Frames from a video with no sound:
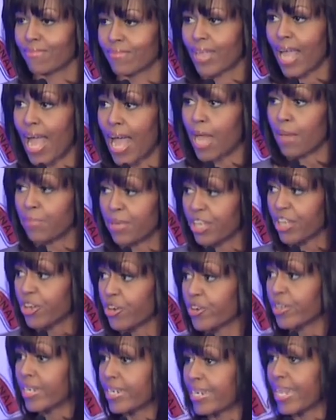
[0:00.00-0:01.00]
I'm
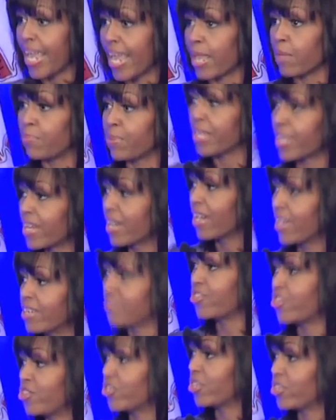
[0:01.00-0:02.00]
here today
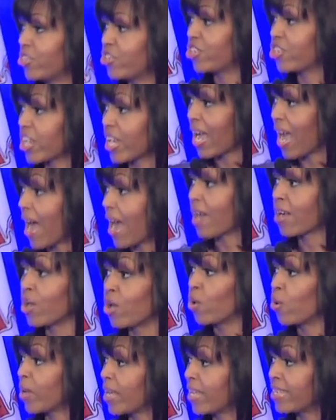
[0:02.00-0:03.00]
because
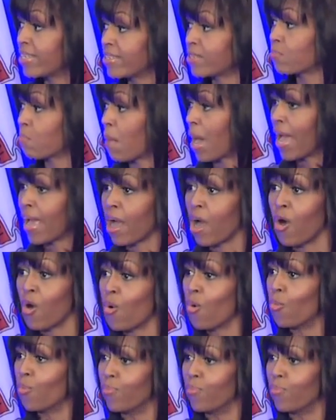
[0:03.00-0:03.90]
Chicago is my home.